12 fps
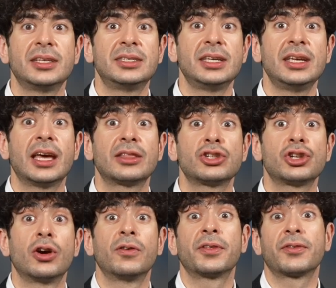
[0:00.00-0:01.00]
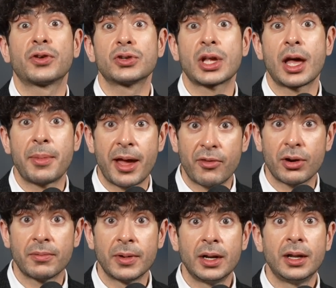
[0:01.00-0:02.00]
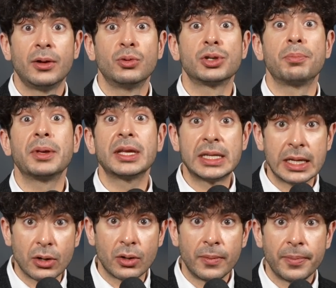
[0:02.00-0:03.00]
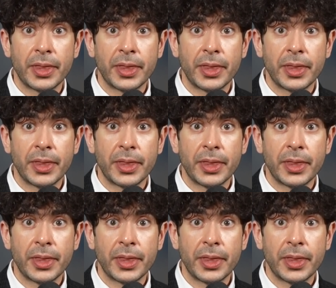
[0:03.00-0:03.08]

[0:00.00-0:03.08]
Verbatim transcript: N T at the show for the first time ever. It was a big deal.